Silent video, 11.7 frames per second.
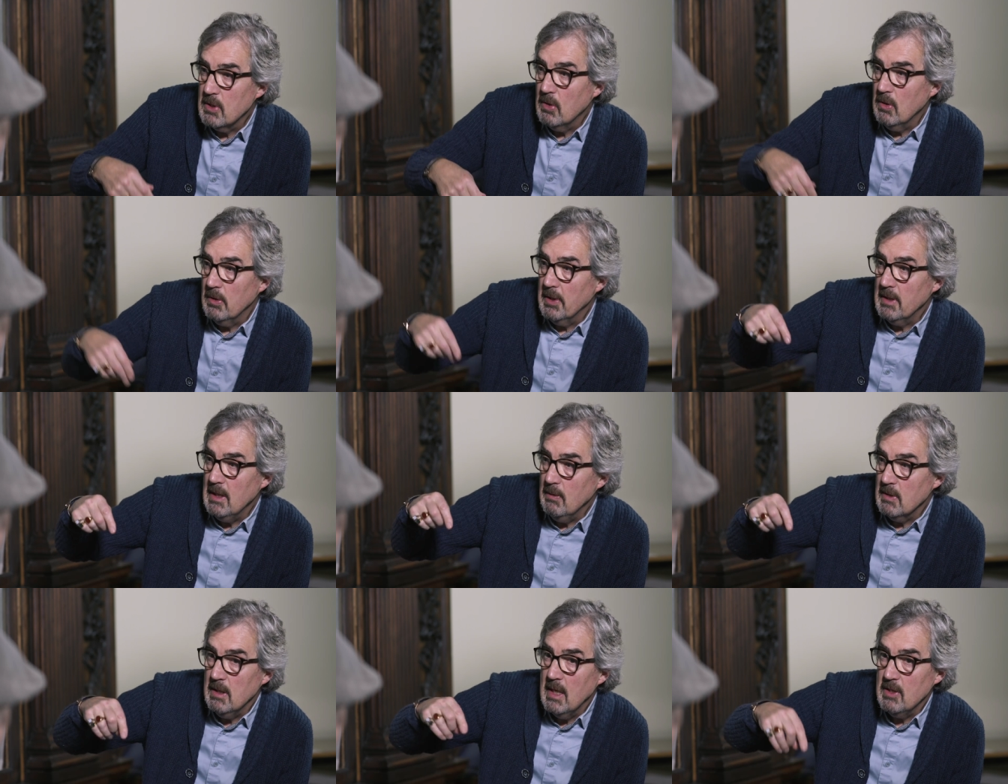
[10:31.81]
told that he
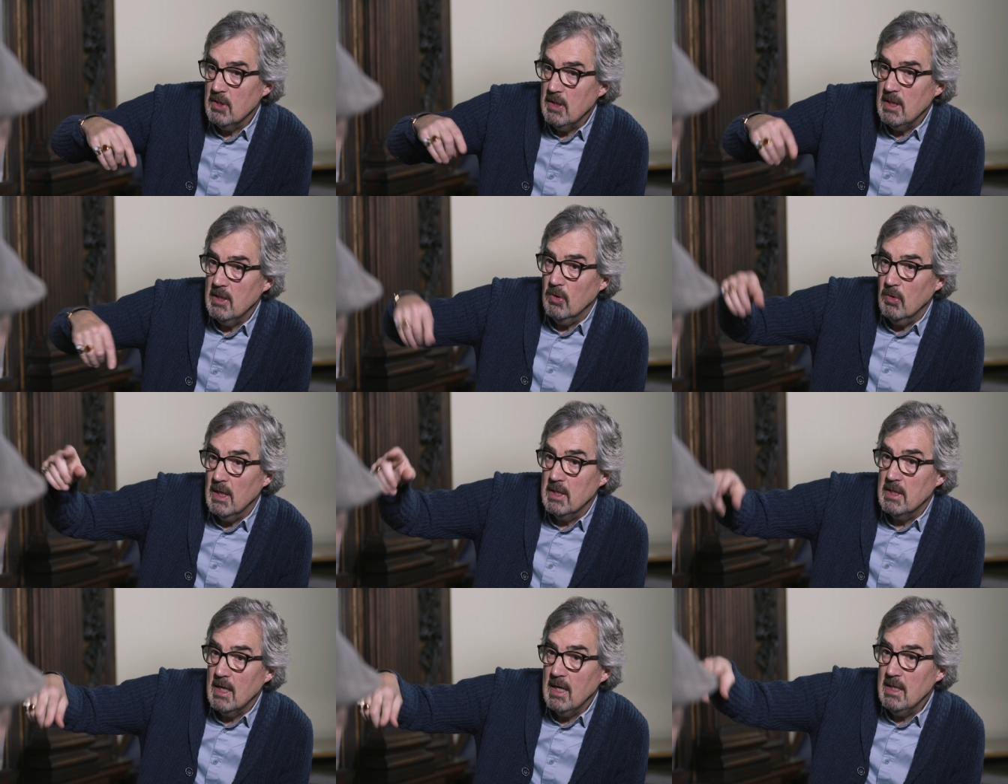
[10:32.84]
was an engineer who
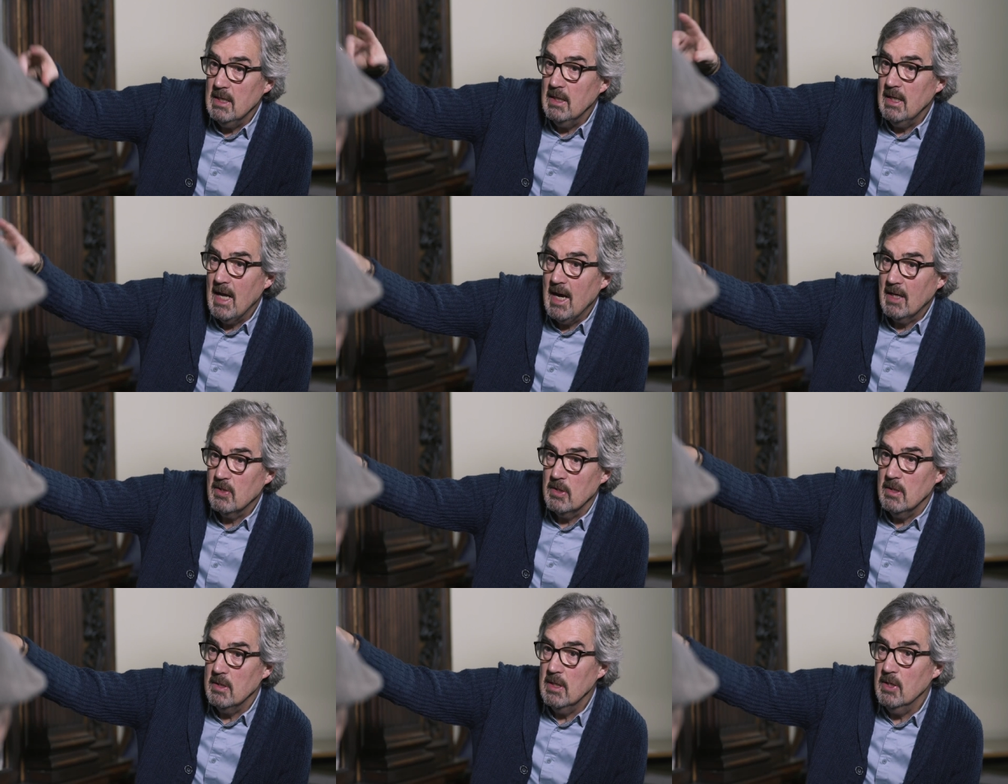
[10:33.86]
had died in an
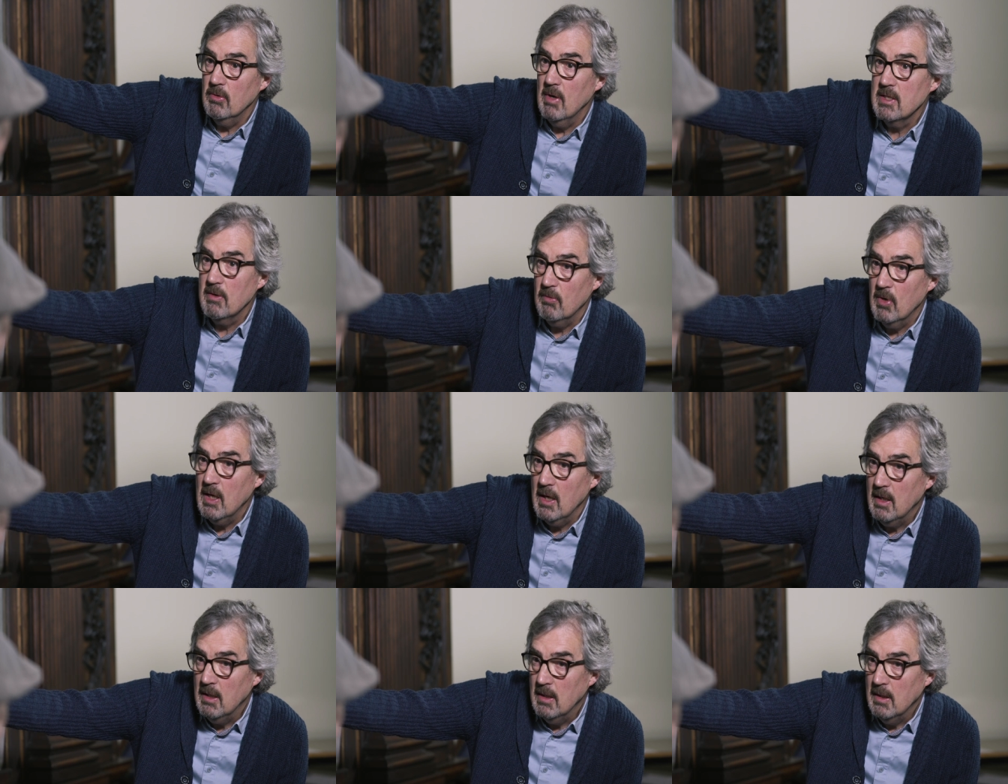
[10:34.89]
accident in a reservoir.